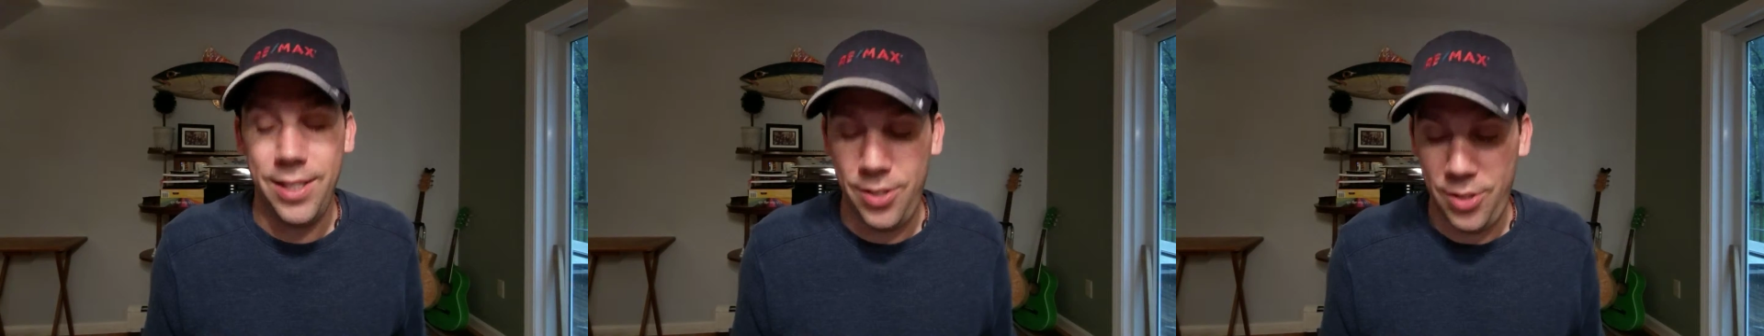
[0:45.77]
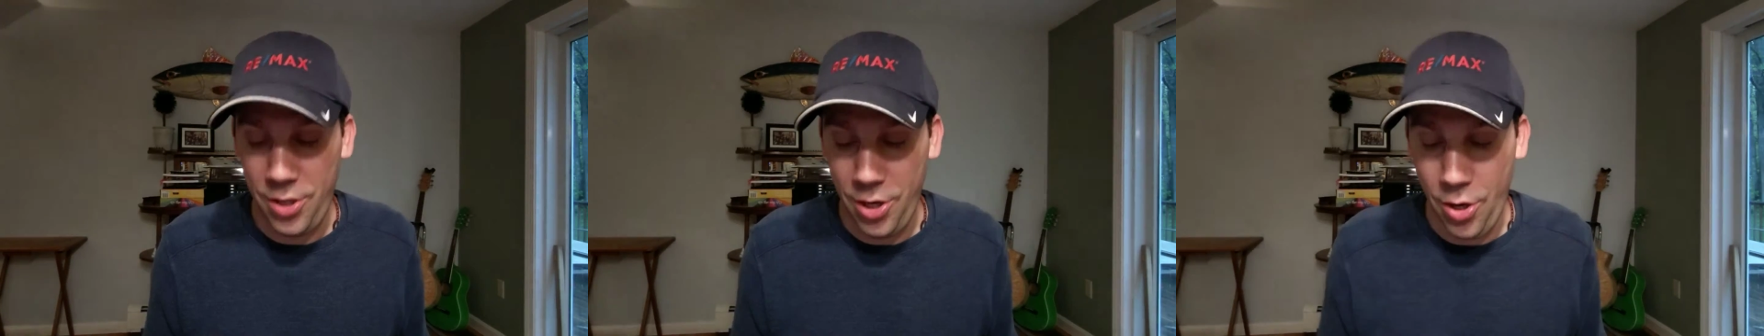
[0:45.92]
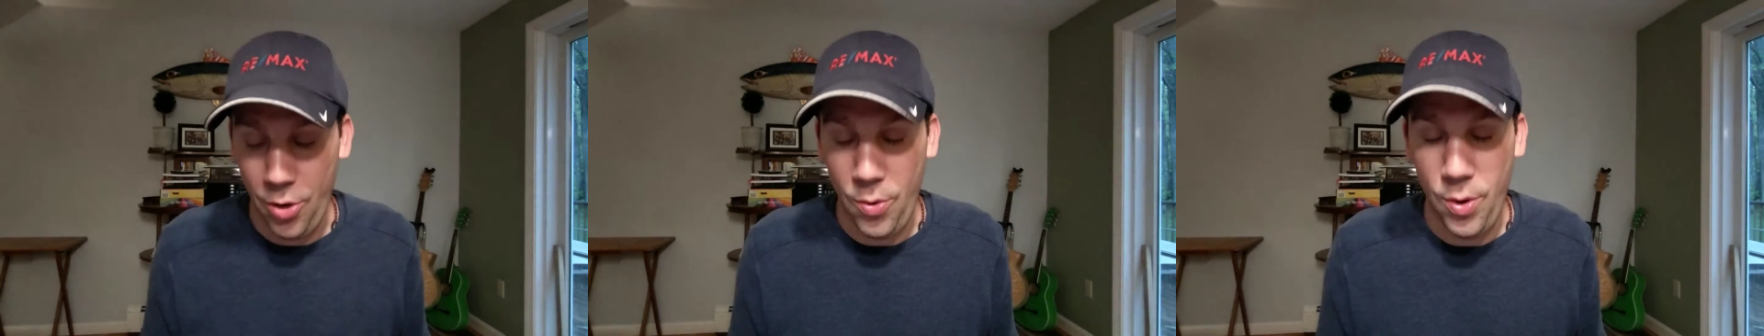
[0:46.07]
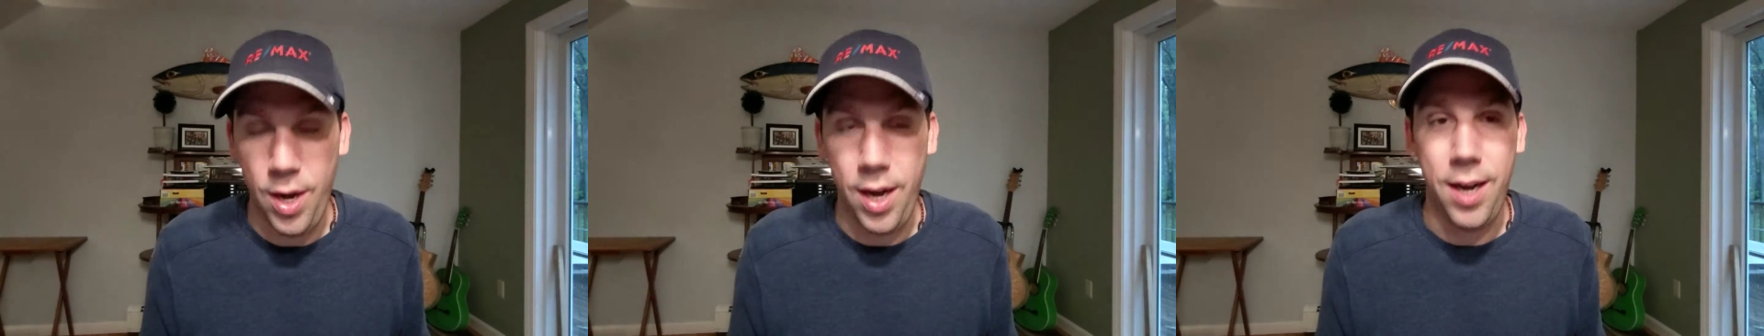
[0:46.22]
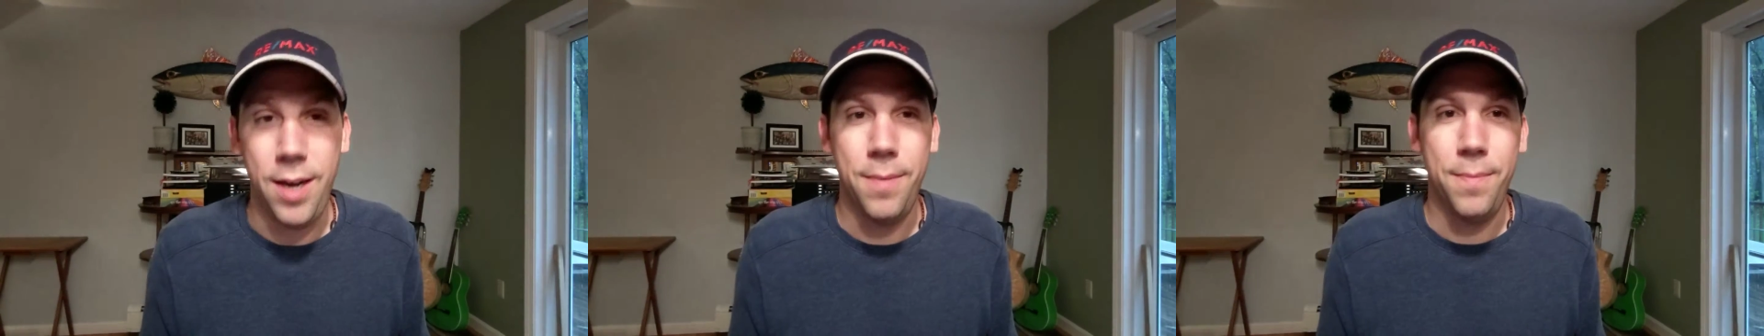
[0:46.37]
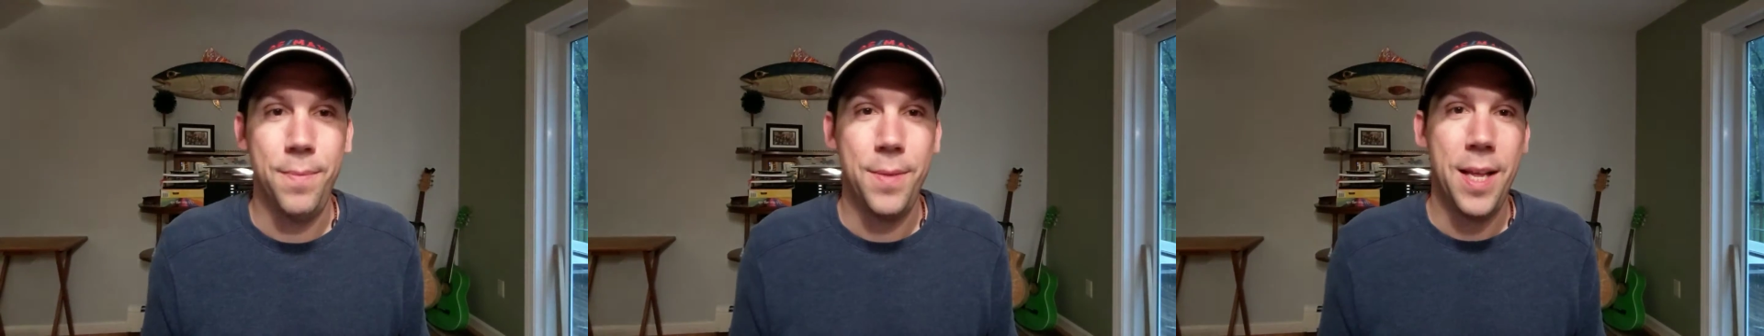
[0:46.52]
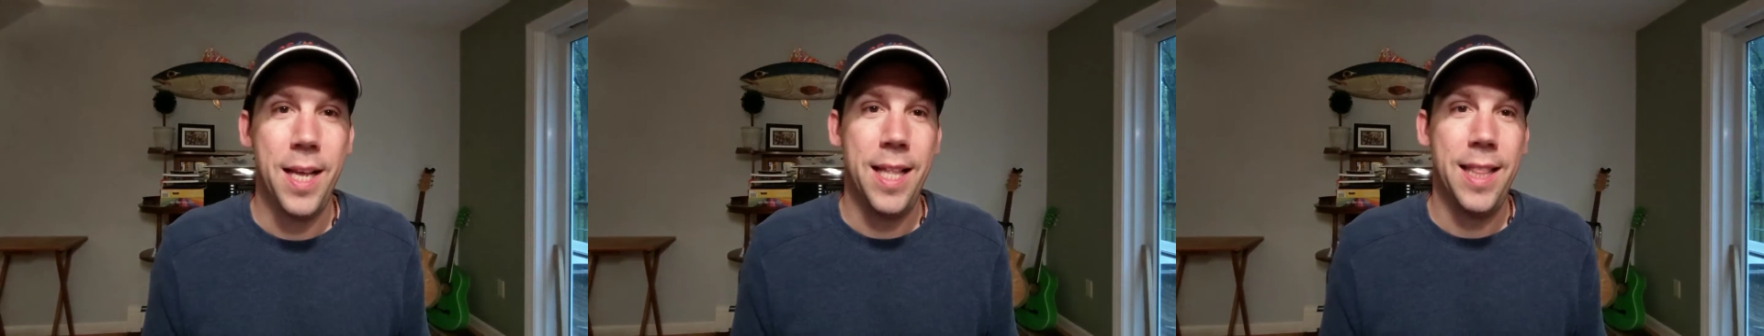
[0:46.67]
So
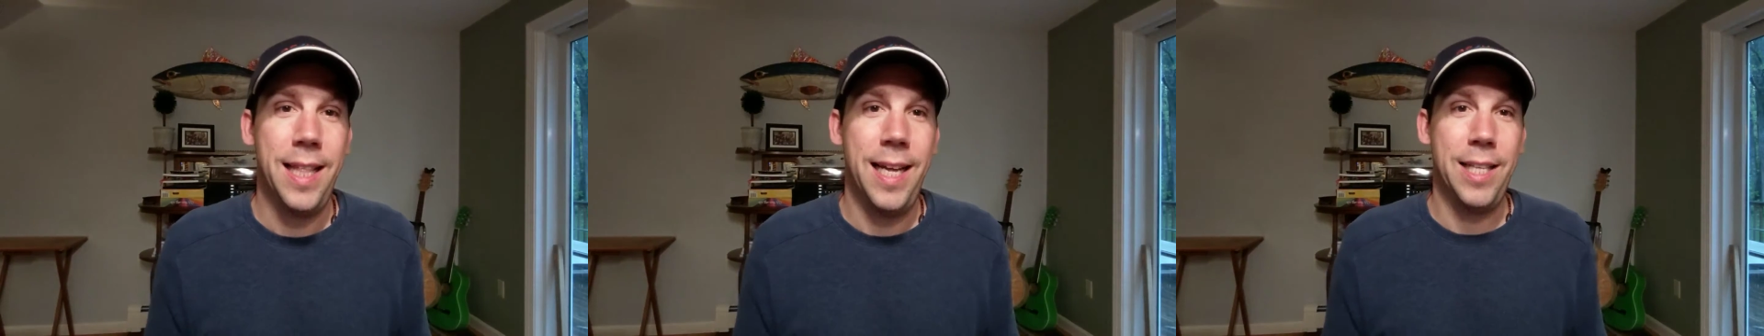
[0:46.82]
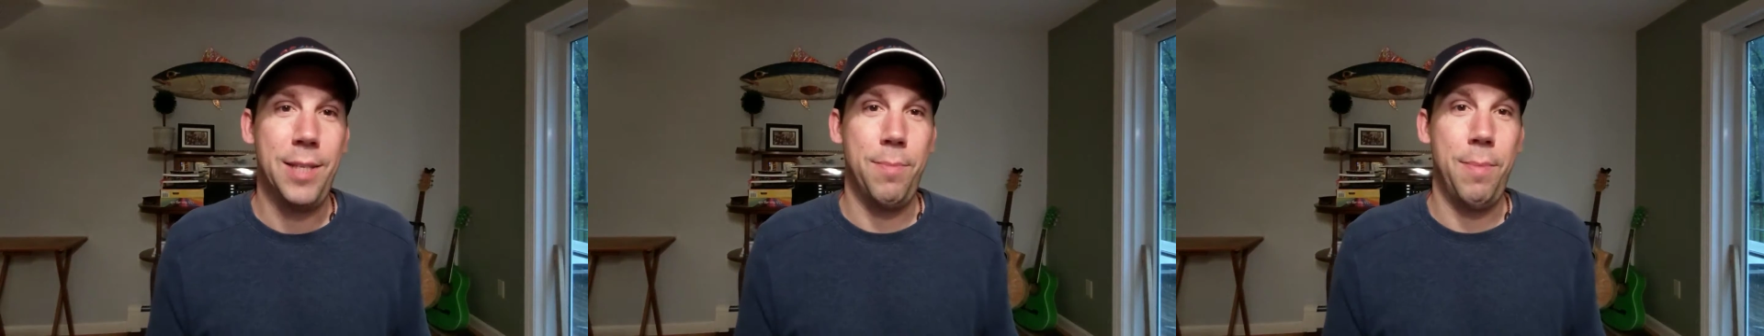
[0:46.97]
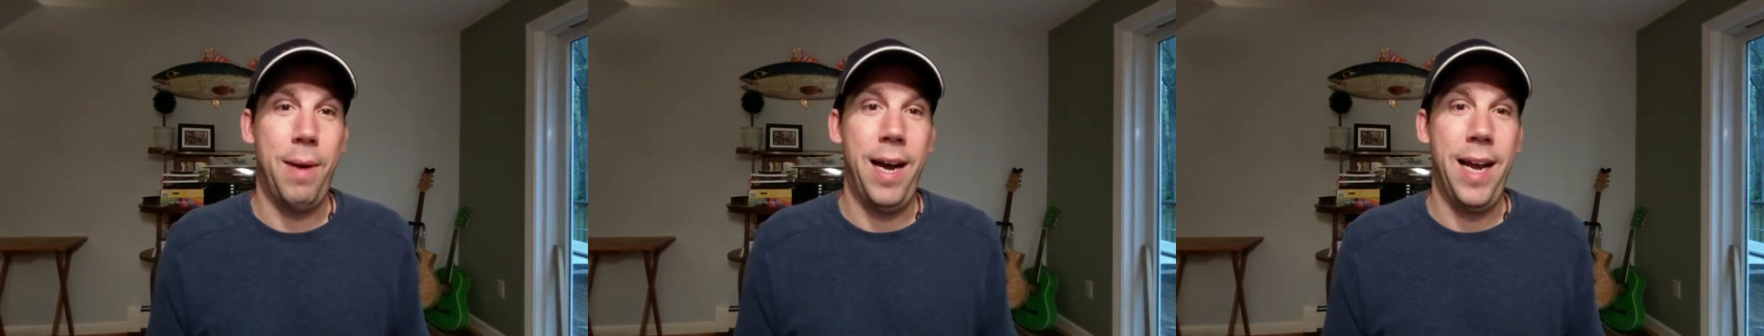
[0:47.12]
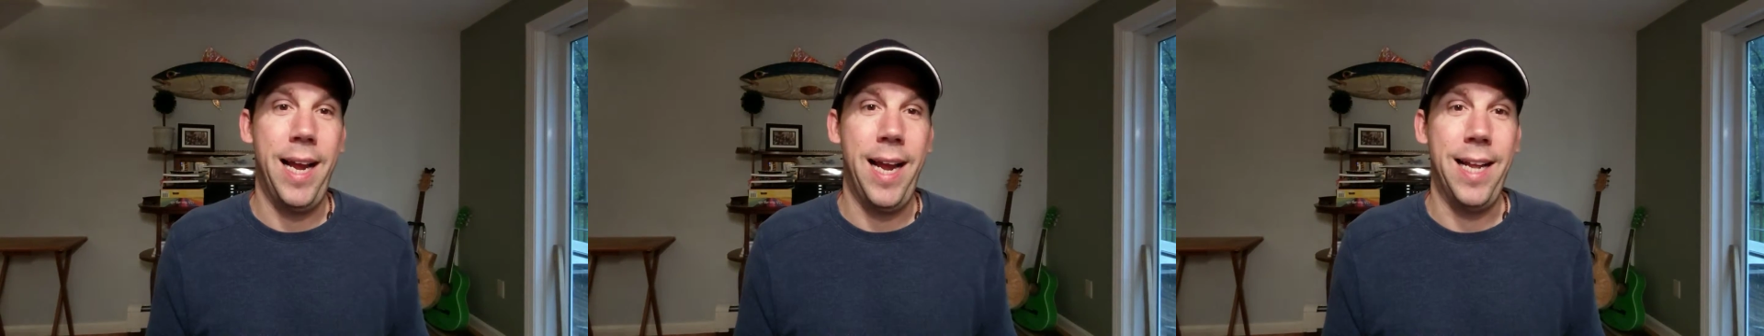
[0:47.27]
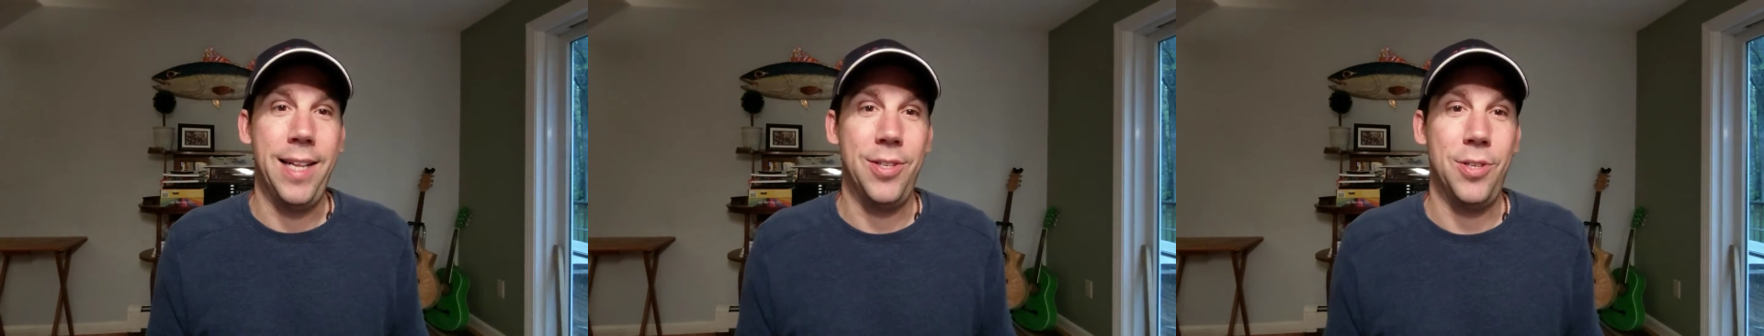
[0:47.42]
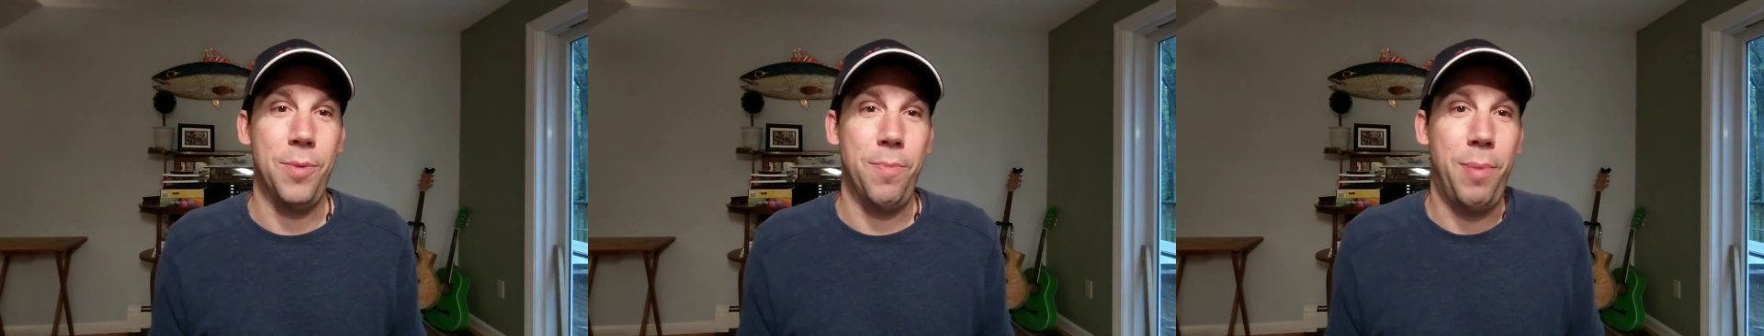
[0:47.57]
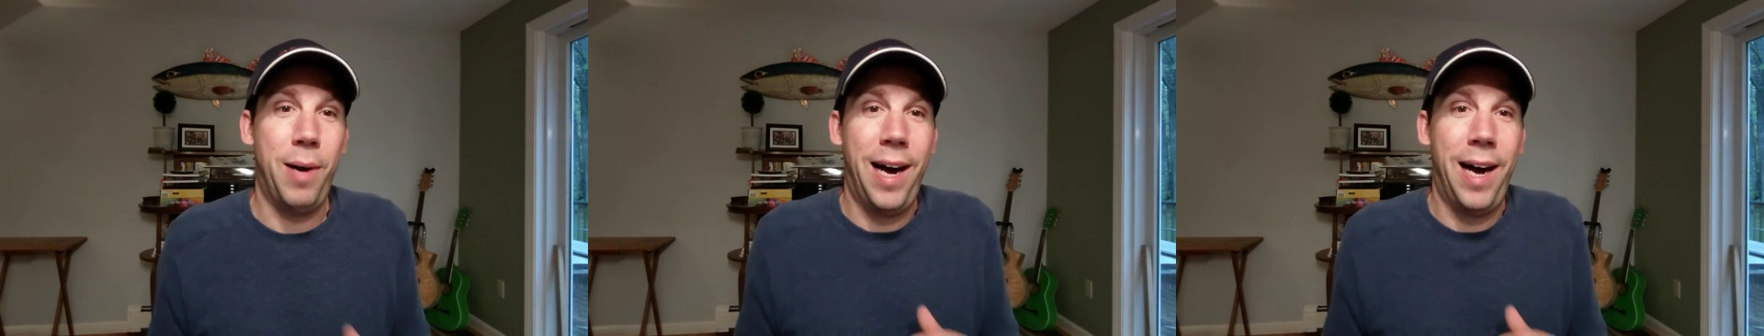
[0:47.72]
uh, that's my answer.